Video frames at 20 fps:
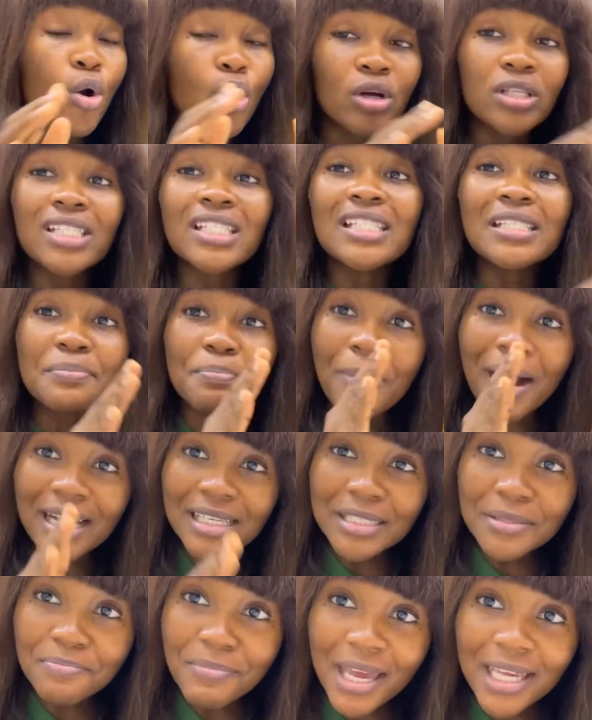or the
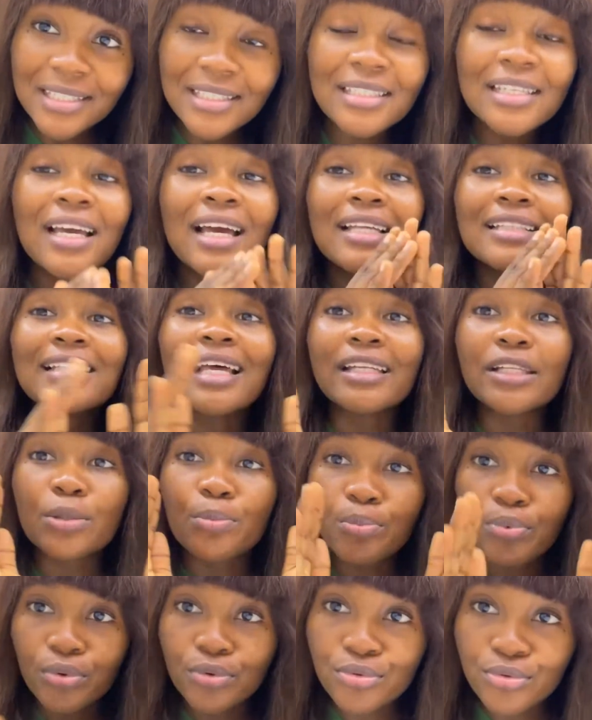department that
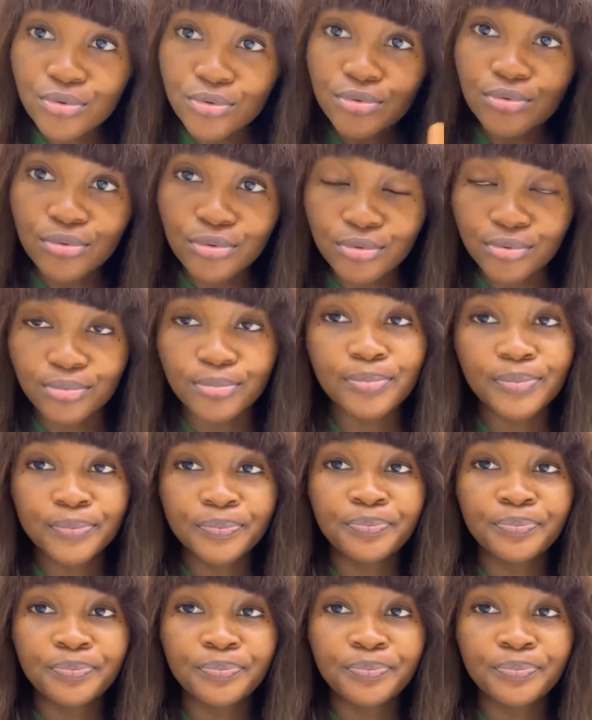they post you to.